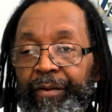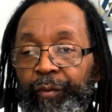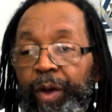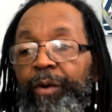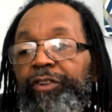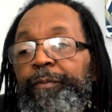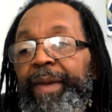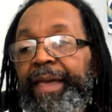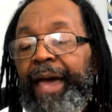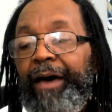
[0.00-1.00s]
we will
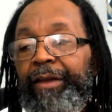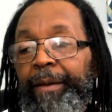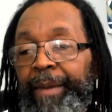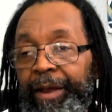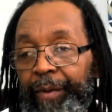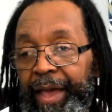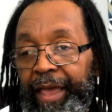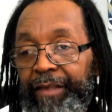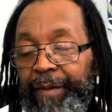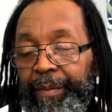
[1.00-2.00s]
speak out in many
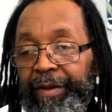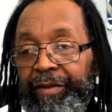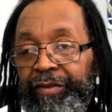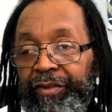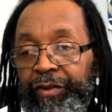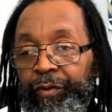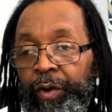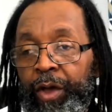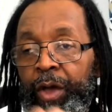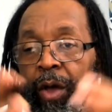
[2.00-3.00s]
ways, my brothers and sisters.
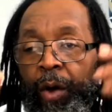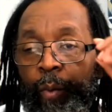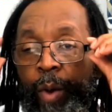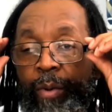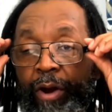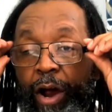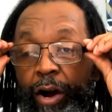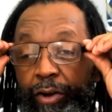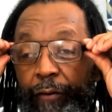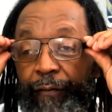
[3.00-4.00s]
We will
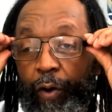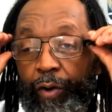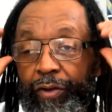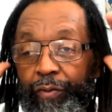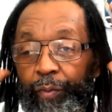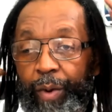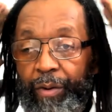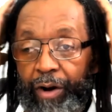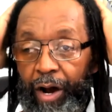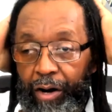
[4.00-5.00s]
learn to focus. We
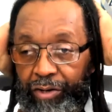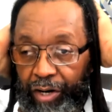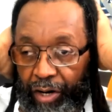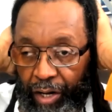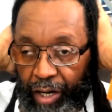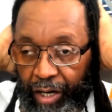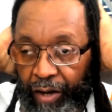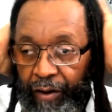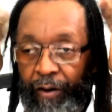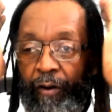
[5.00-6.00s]
will learn to
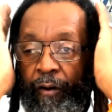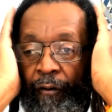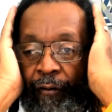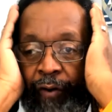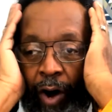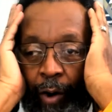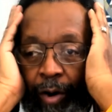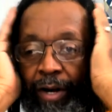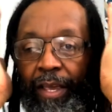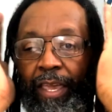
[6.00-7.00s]
look
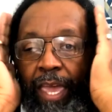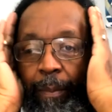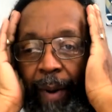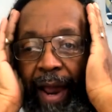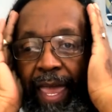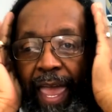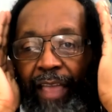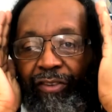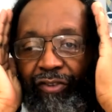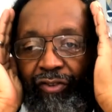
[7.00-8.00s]
forward and keep our
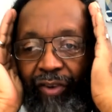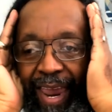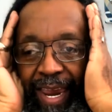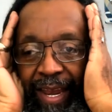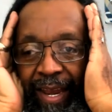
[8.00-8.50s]
heads straight.